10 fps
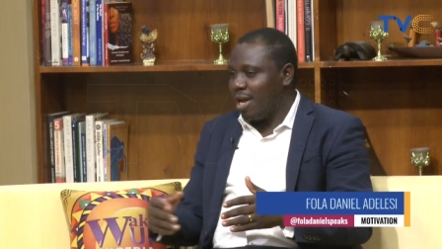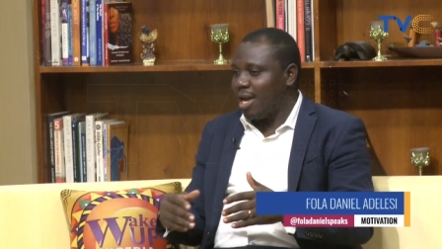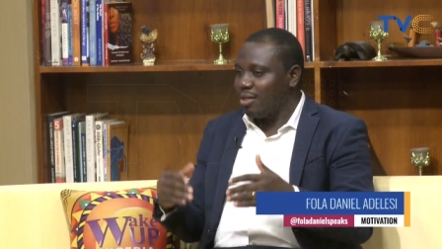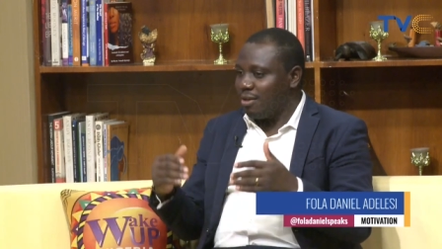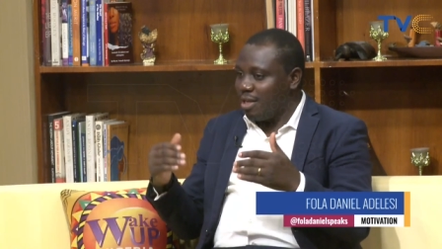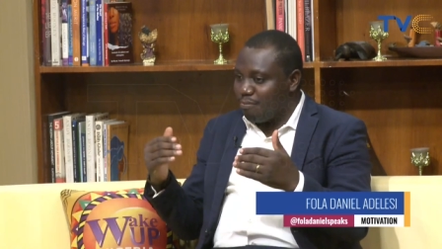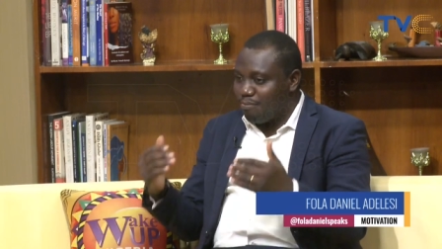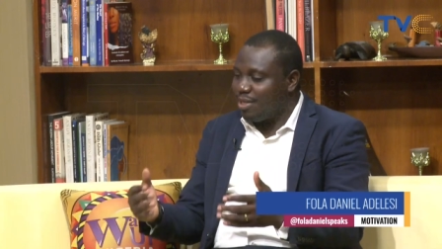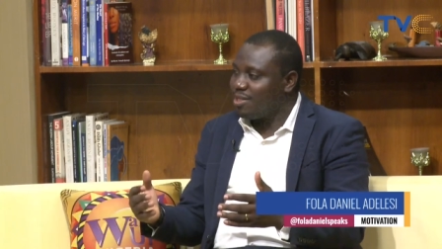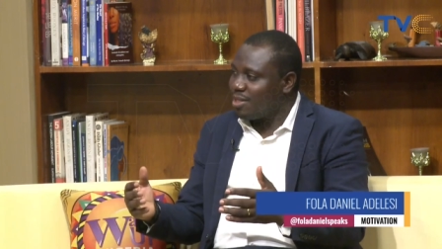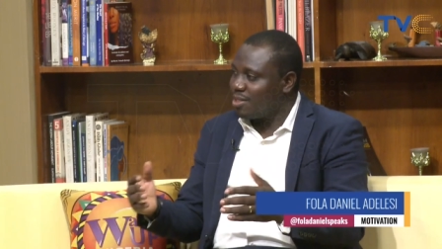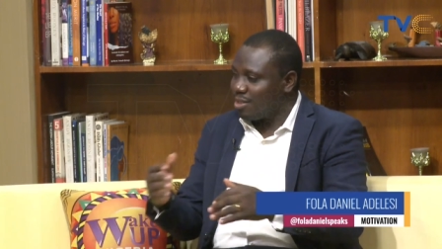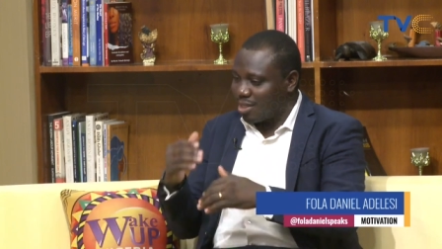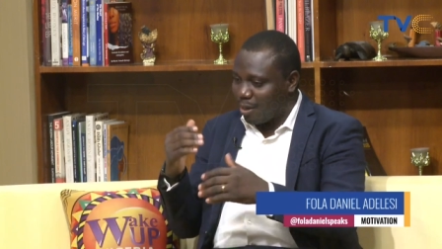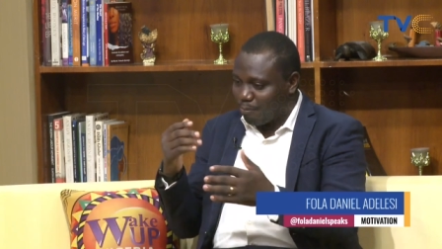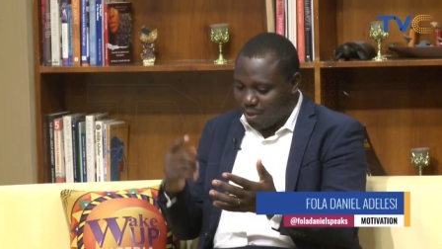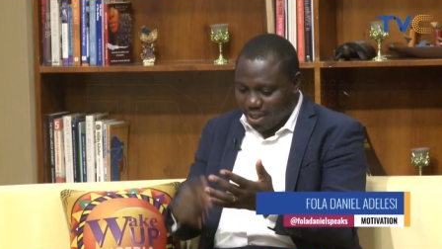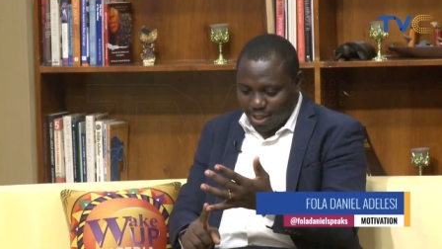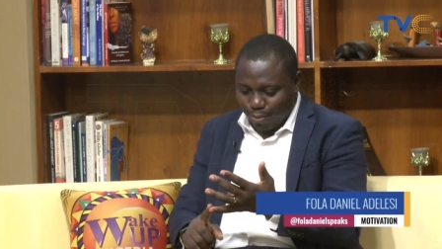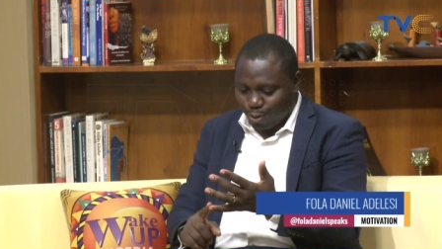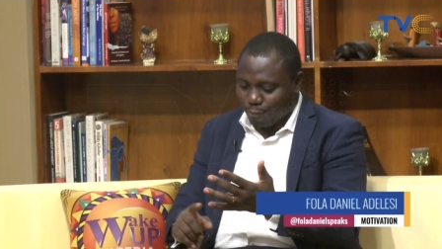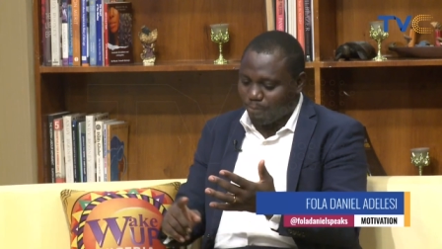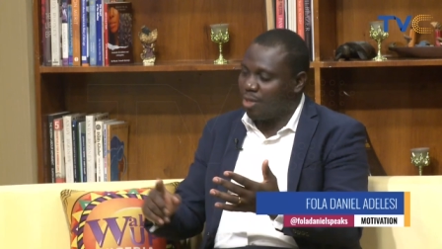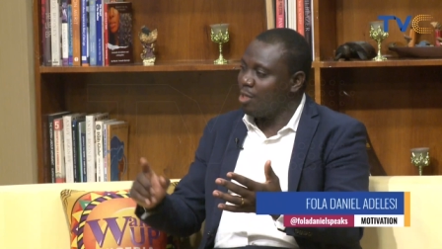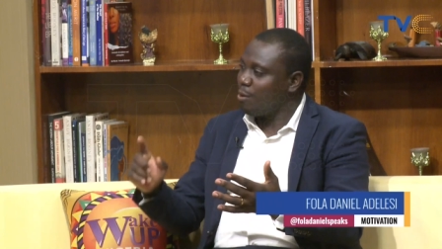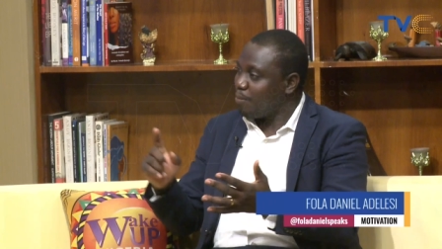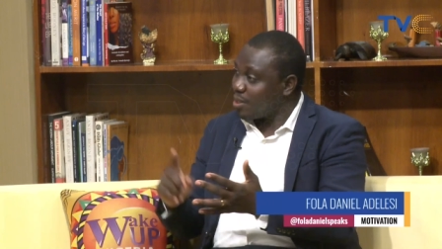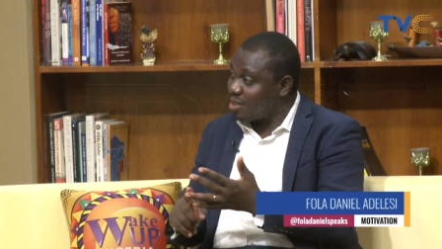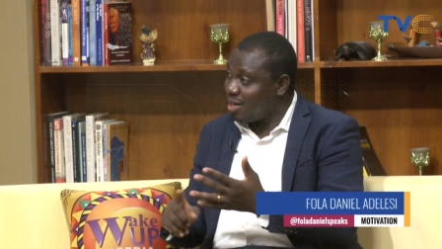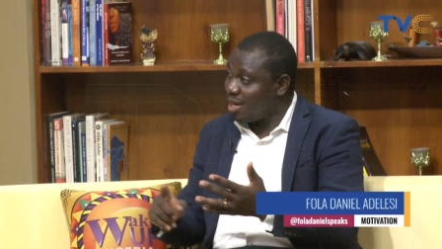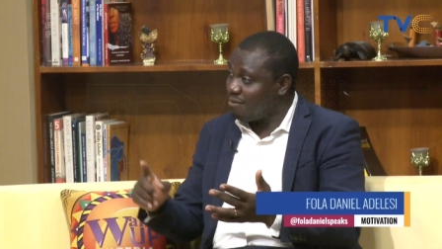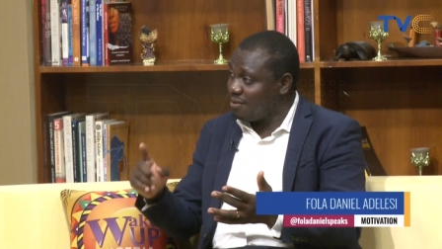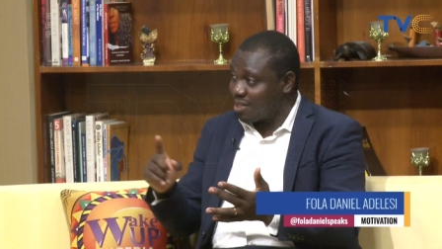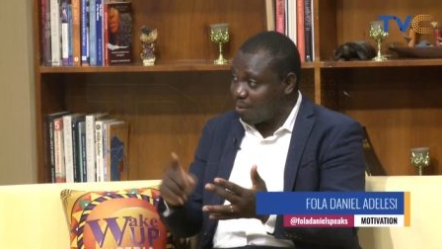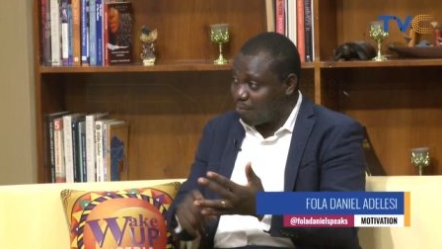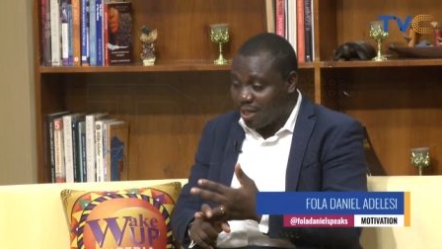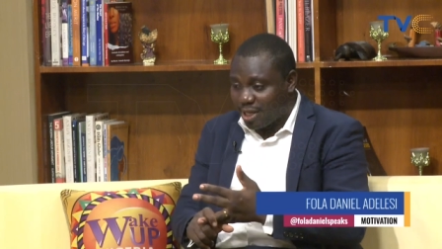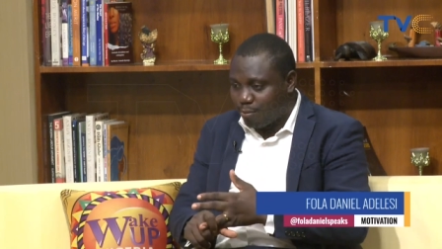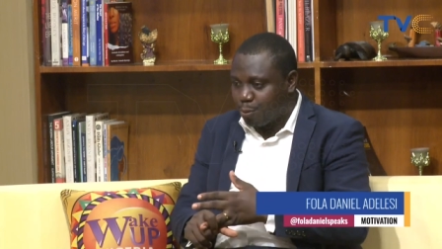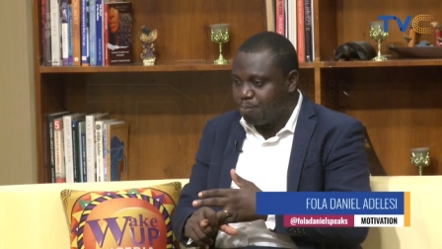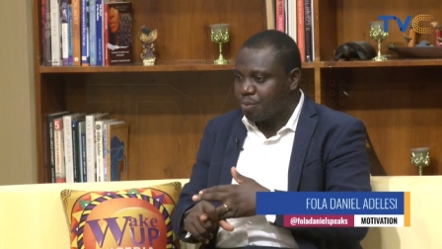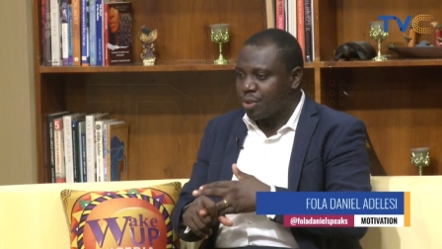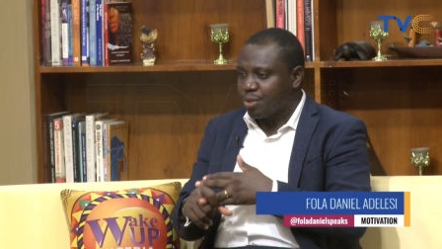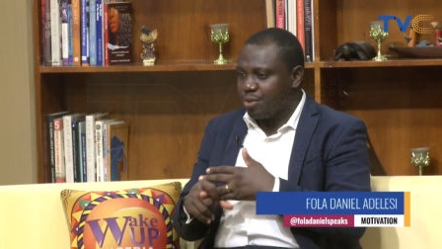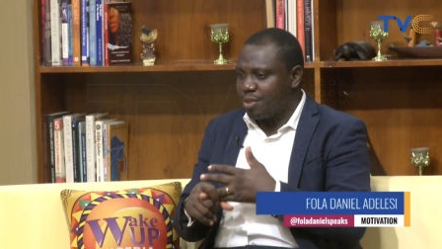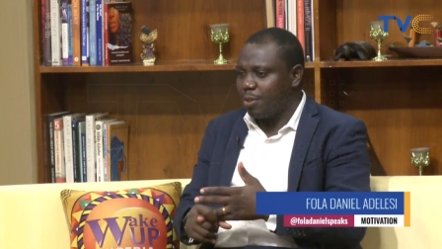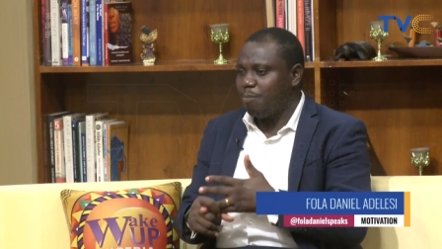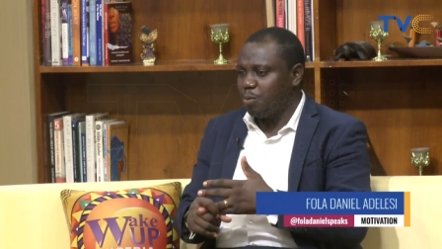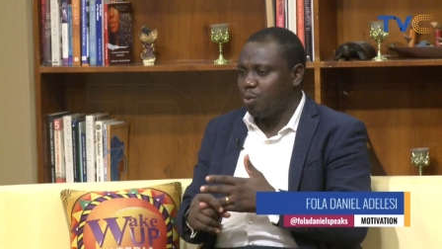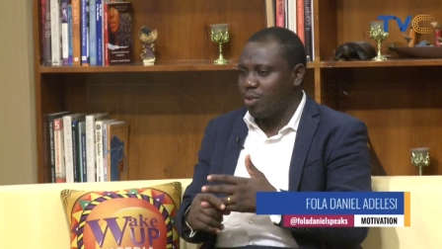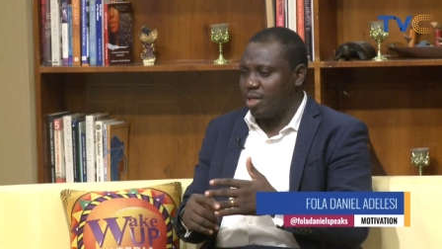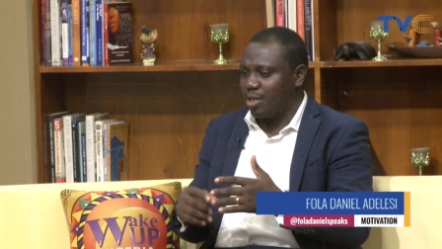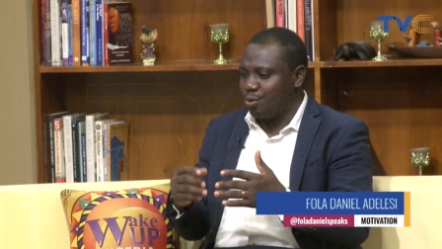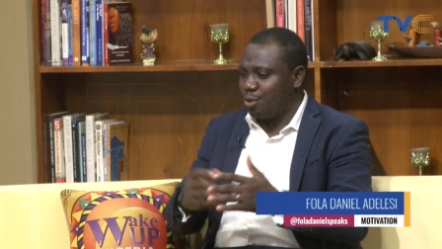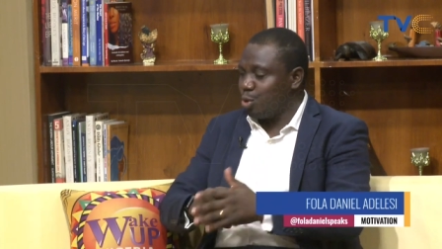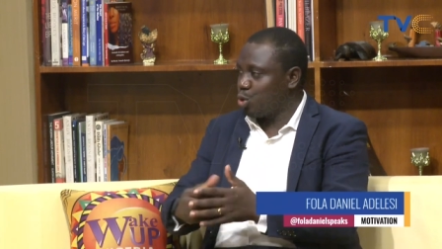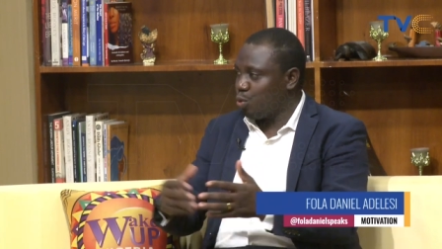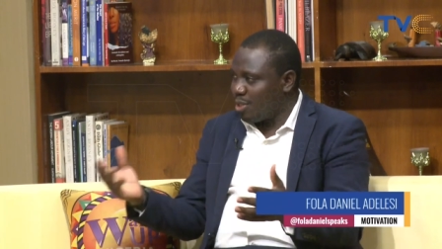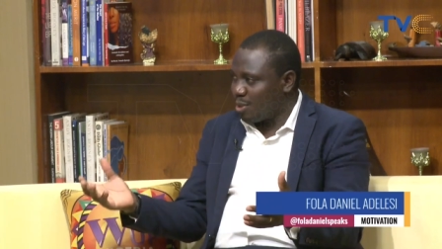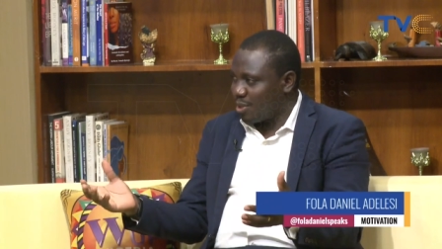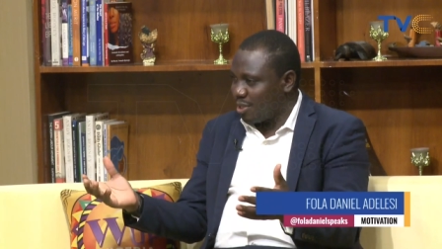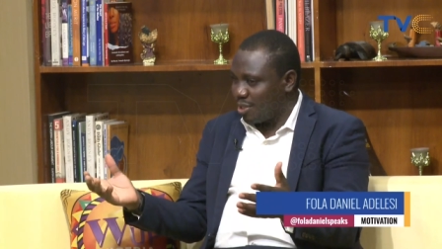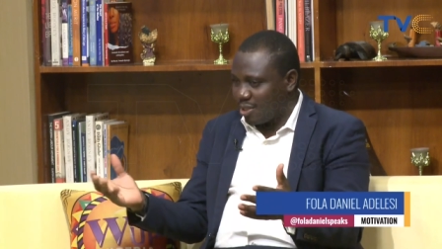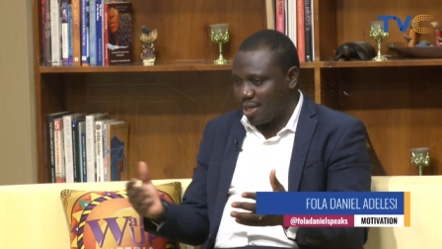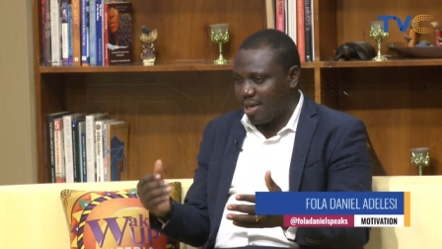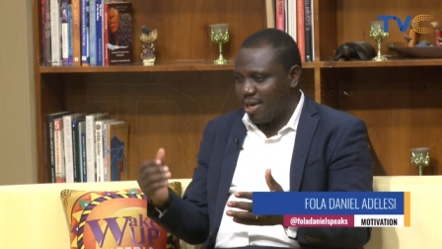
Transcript: And in business, it's applicable. In your personal life, it's applicable. Mm. You see people that are doing so many things mm.